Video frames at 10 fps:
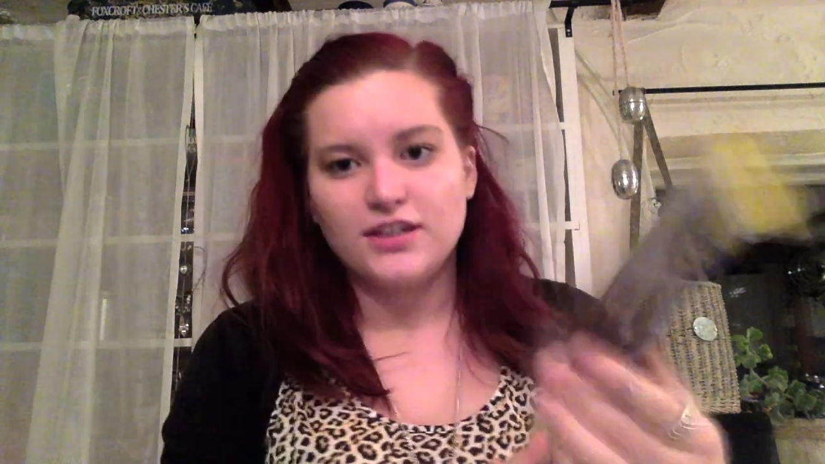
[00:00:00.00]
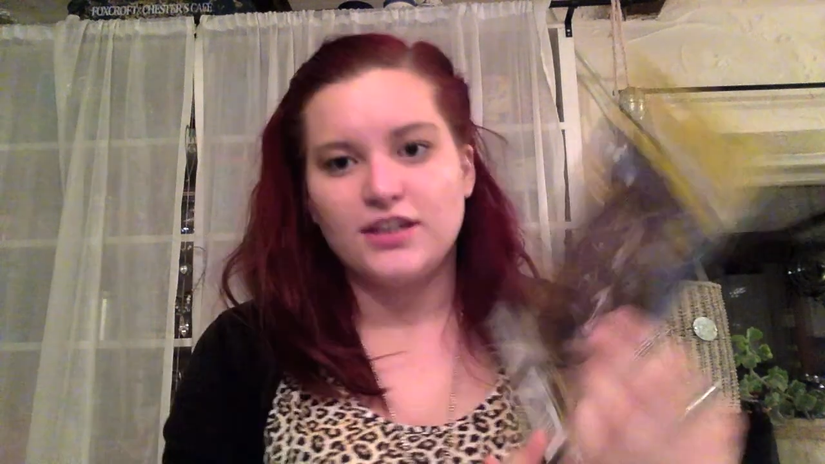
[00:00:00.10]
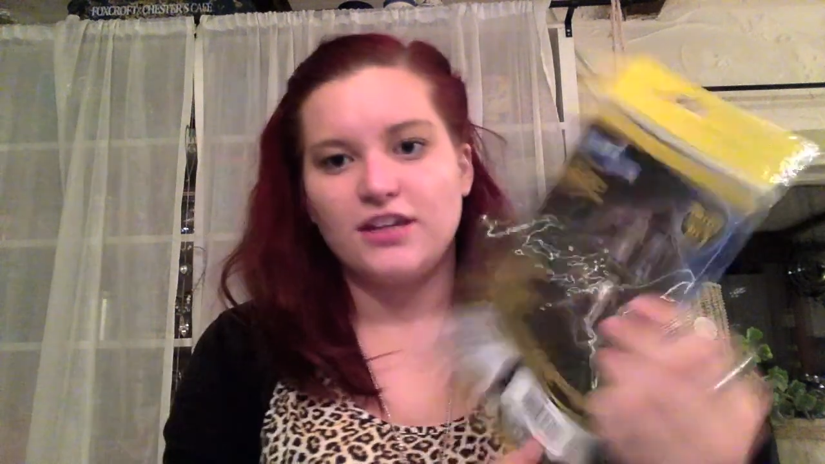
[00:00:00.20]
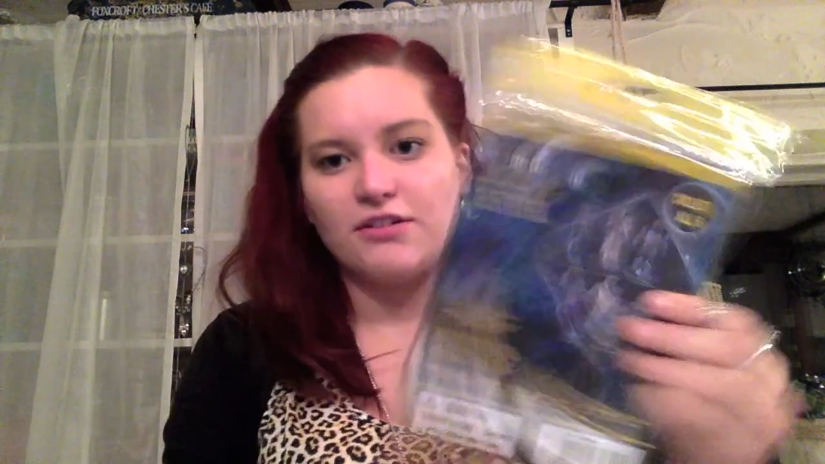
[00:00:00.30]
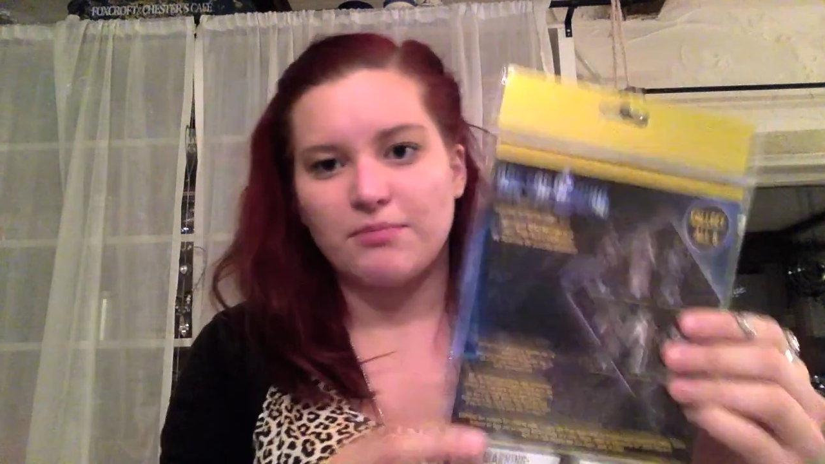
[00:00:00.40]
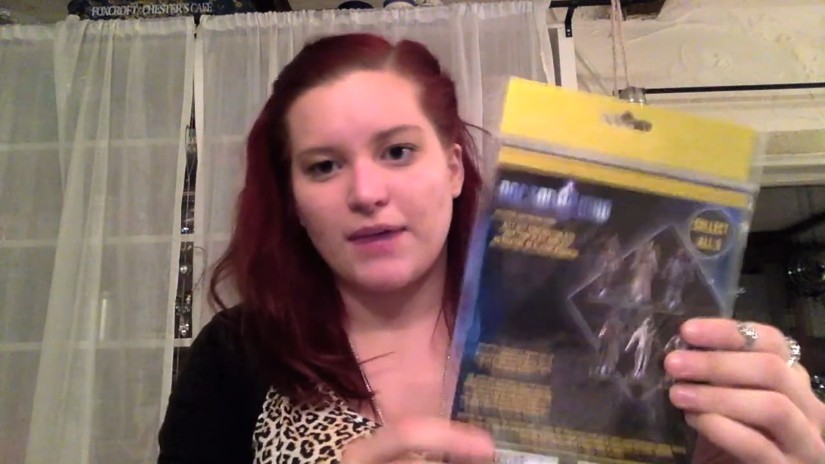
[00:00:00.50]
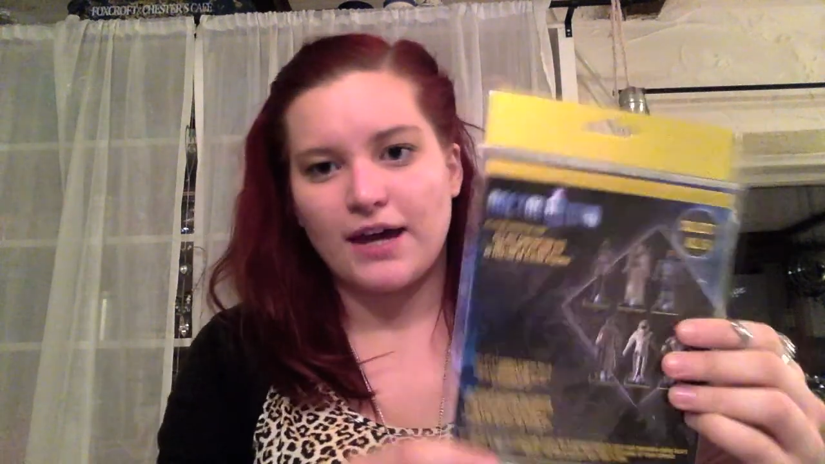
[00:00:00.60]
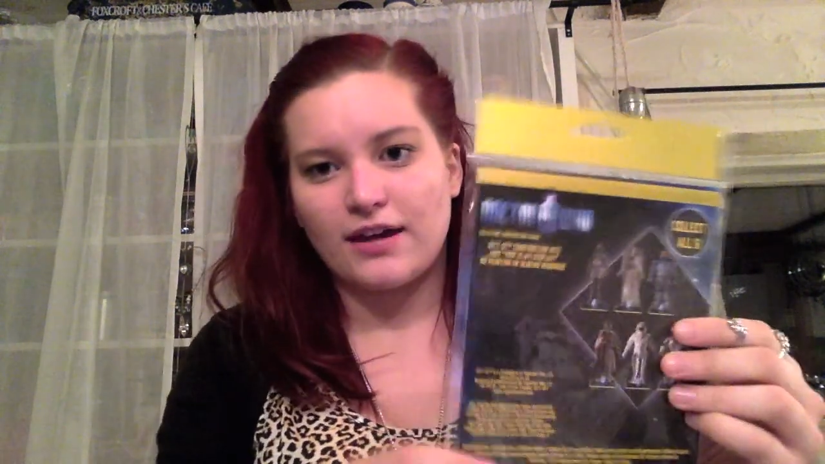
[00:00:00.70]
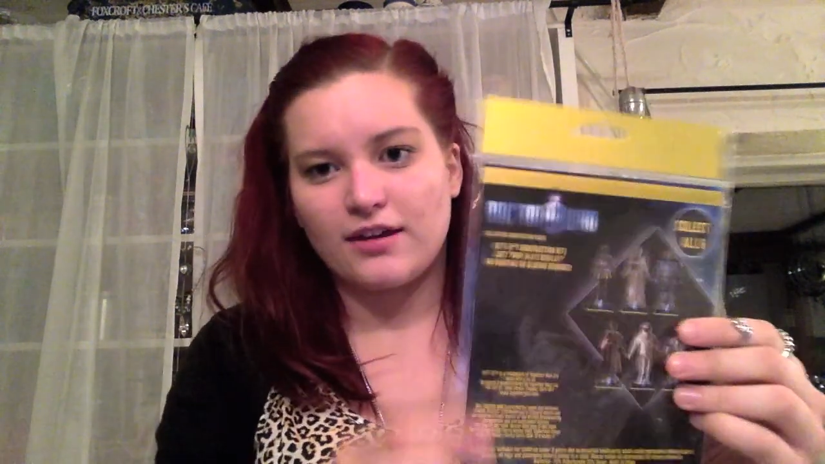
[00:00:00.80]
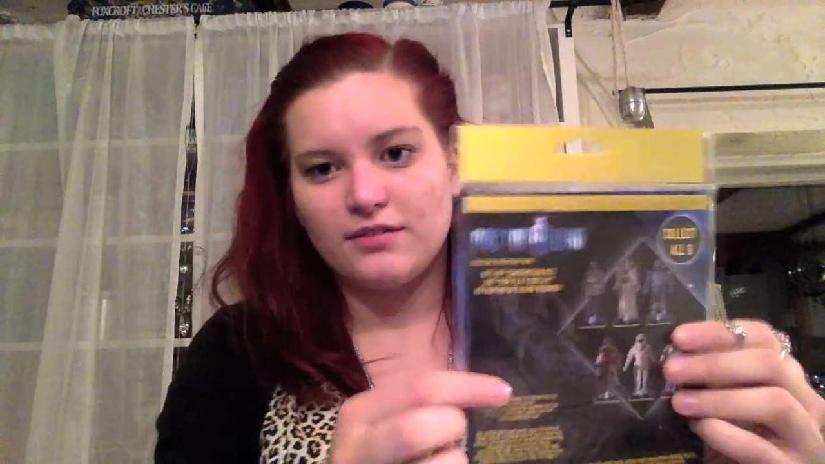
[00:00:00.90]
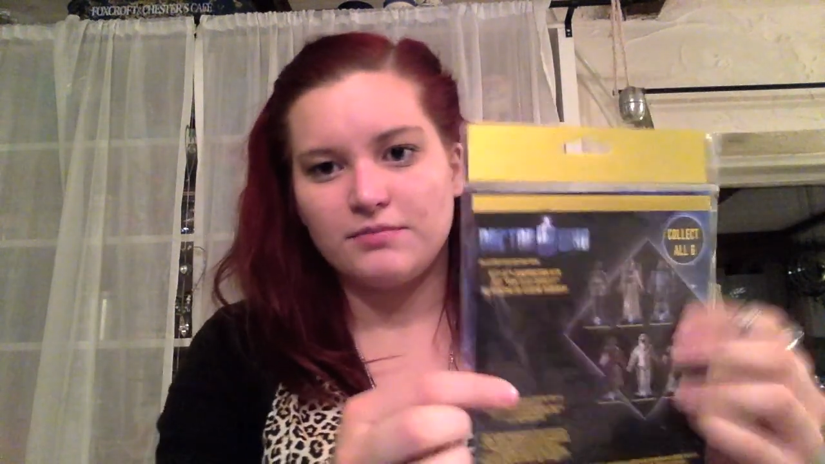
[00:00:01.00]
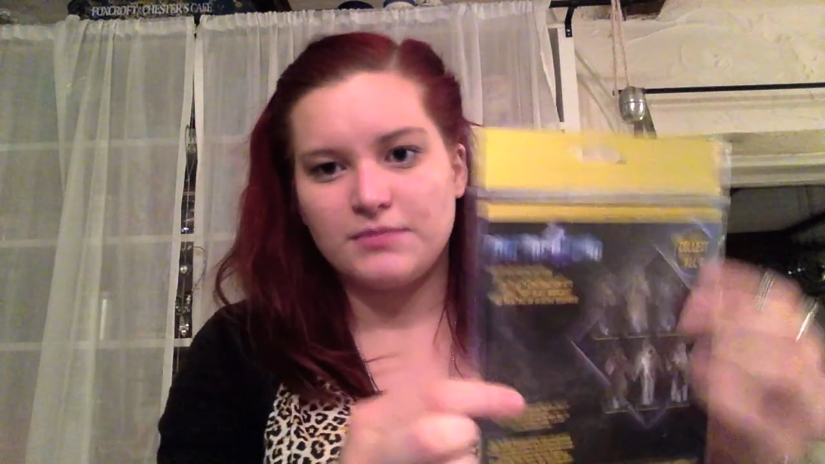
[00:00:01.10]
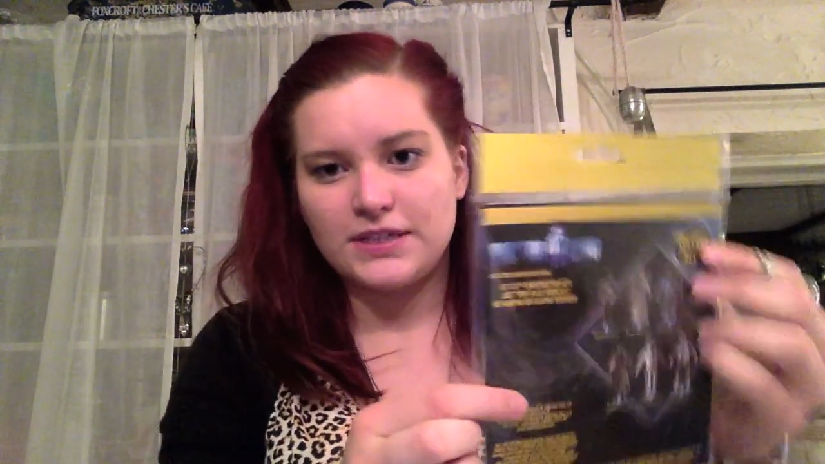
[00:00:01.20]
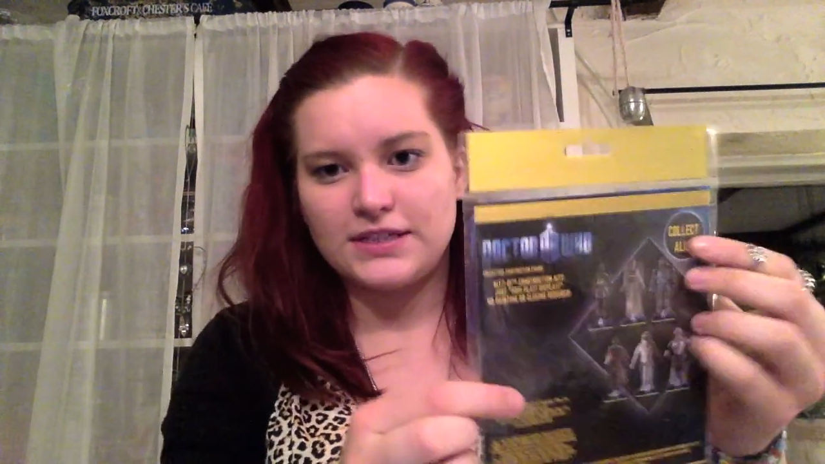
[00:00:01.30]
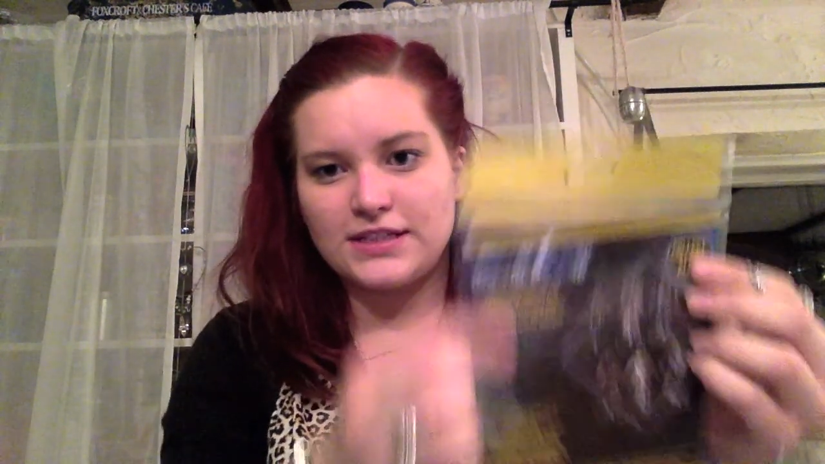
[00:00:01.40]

Here on the back it